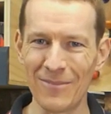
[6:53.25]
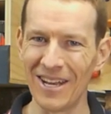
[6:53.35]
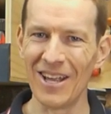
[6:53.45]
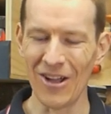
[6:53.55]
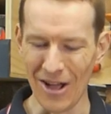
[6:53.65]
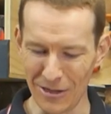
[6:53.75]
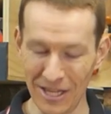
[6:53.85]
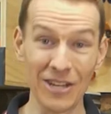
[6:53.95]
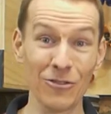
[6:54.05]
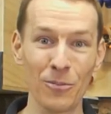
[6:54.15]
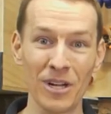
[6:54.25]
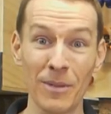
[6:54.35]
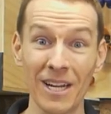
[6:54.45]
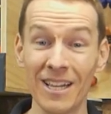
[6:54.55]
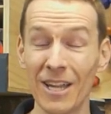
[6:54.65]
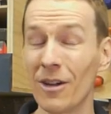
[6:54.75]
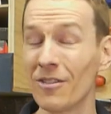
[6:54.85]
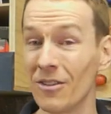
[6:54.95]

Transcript: but I think it was pretty bloody hilarious,